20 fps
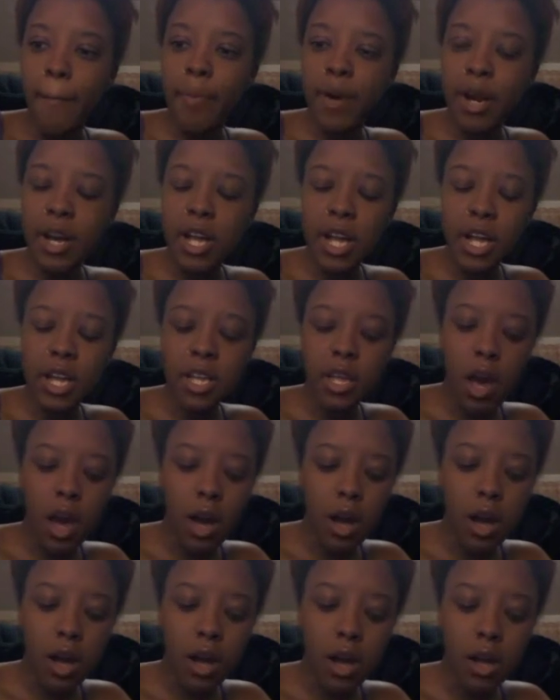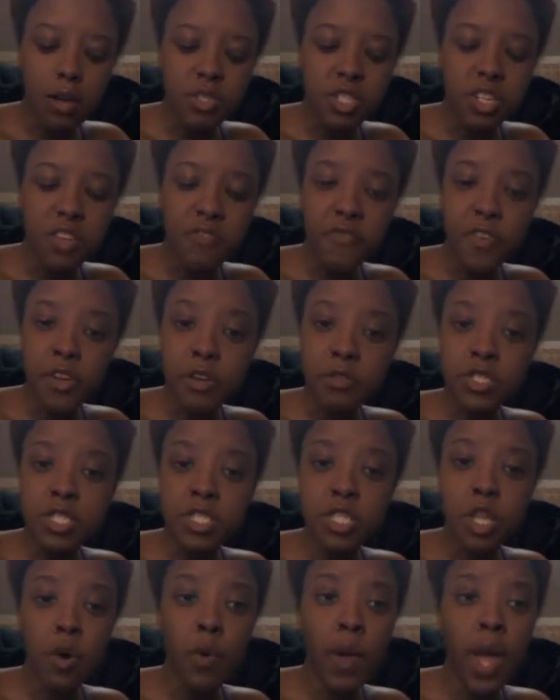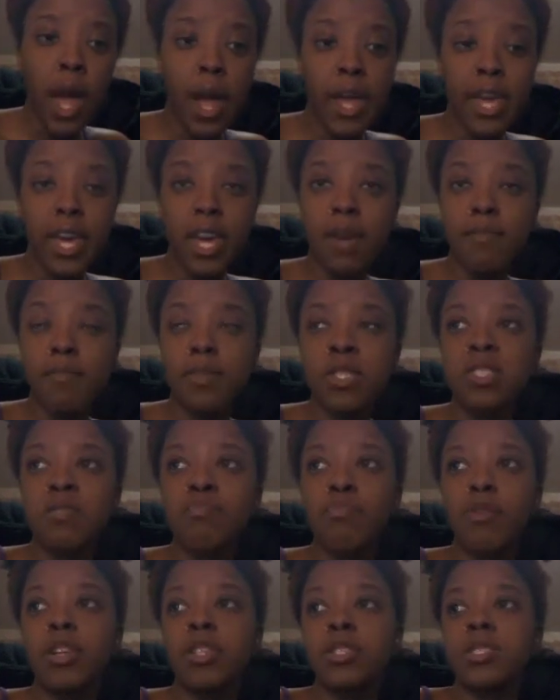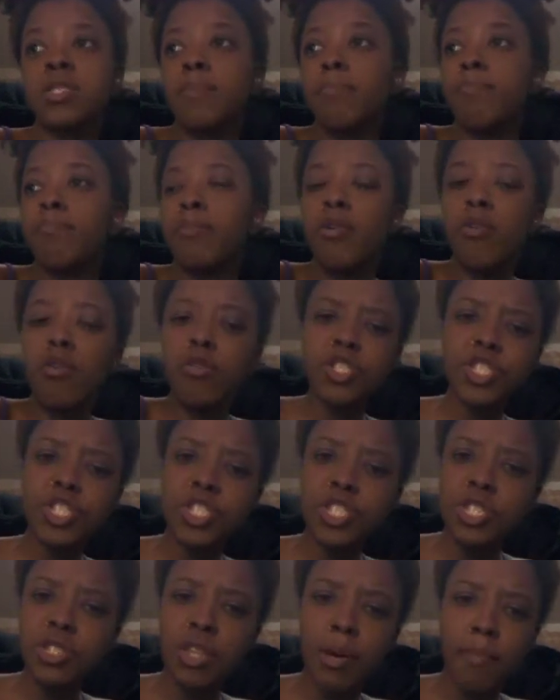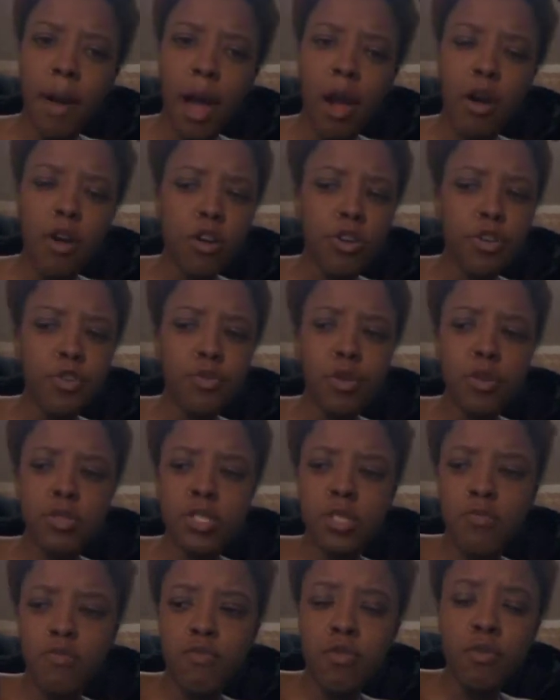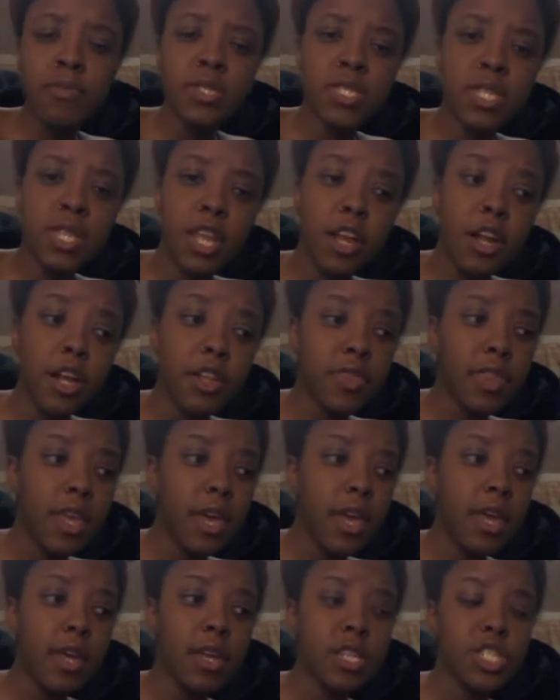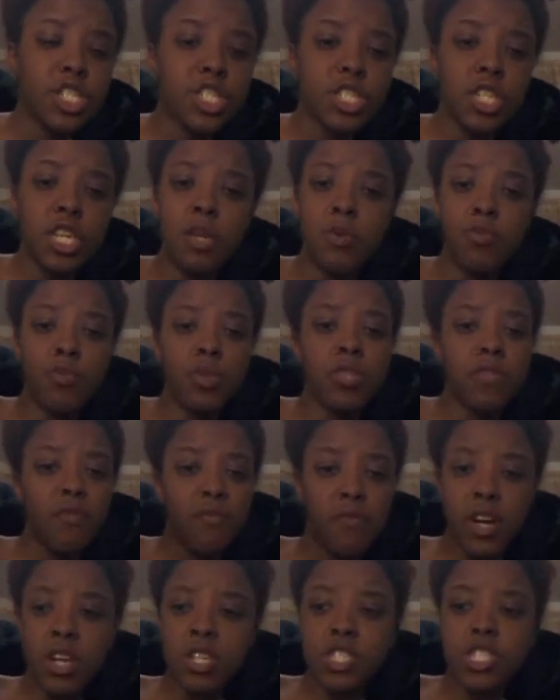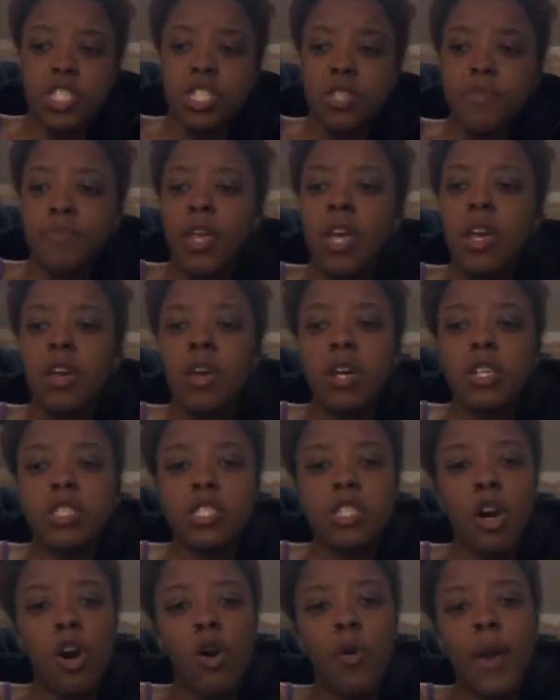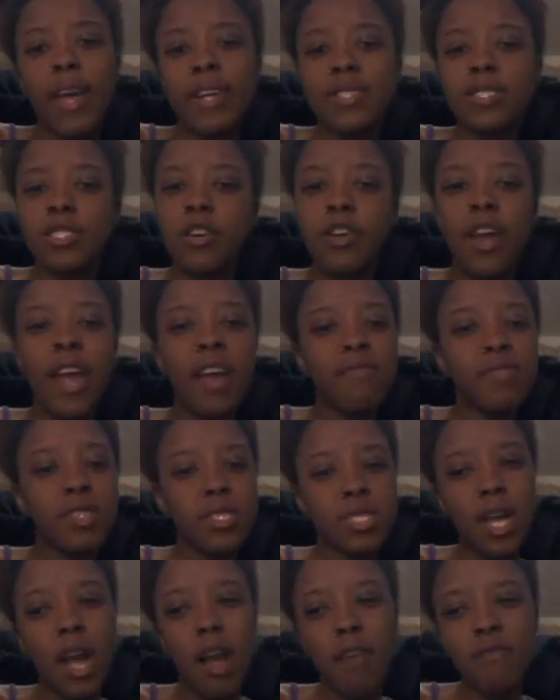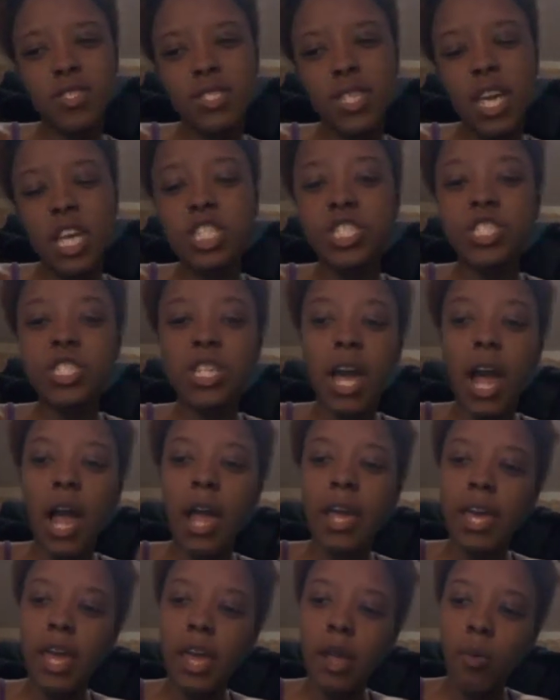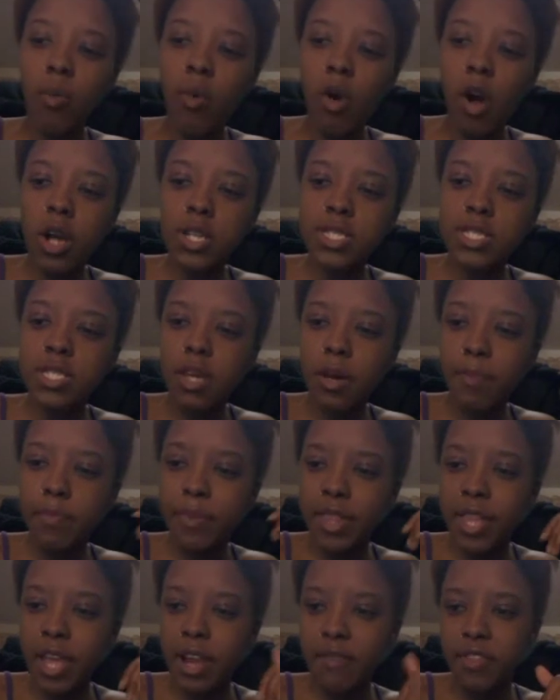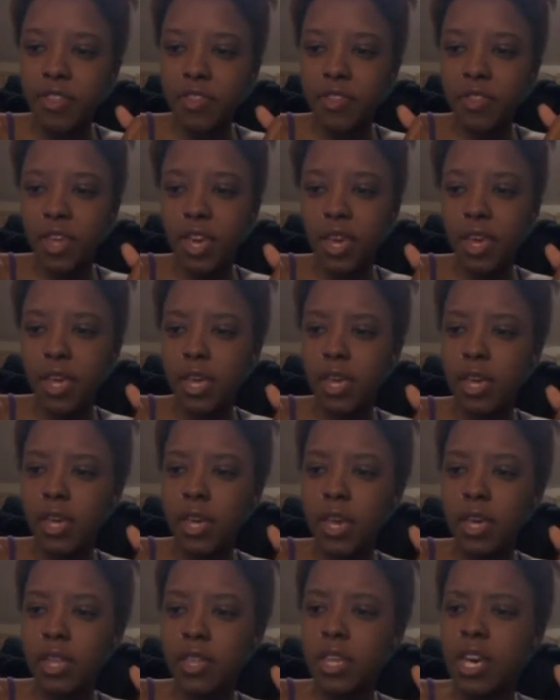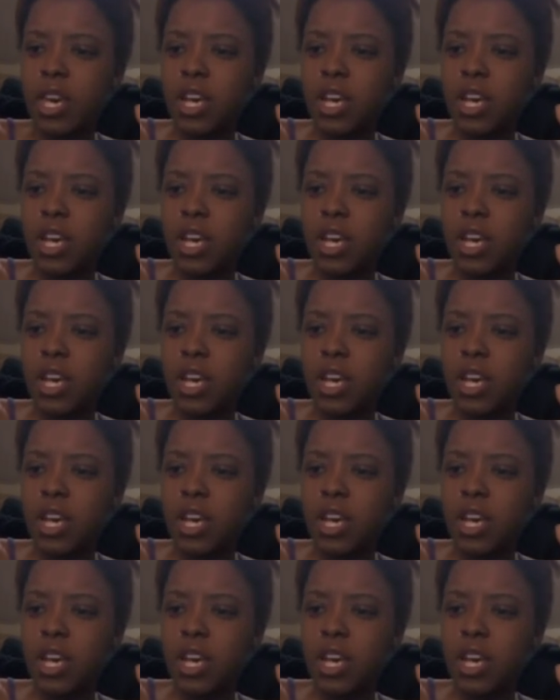but she feels as though Cayenne been spreading some bullshit about her, some rumors and everything, and she ain't with the fuck shit. So as they're having this conversation, Cayenne walks up and everything, and